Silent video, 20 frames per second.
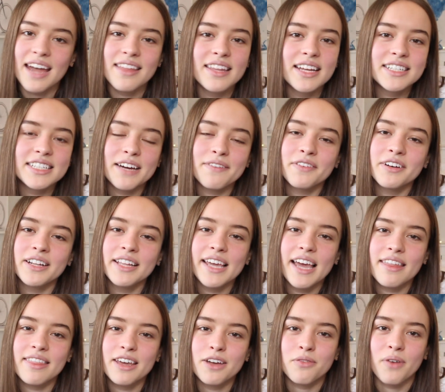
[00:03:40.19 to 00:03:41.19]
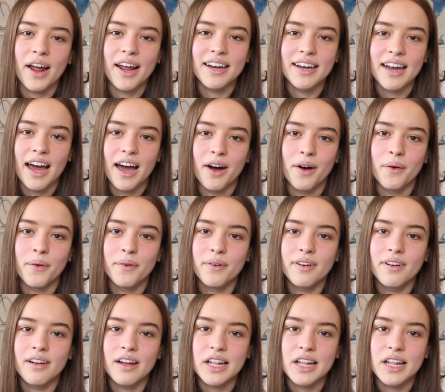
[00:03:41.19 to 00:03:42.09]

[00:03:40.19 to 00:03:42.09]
And then definitely I think right now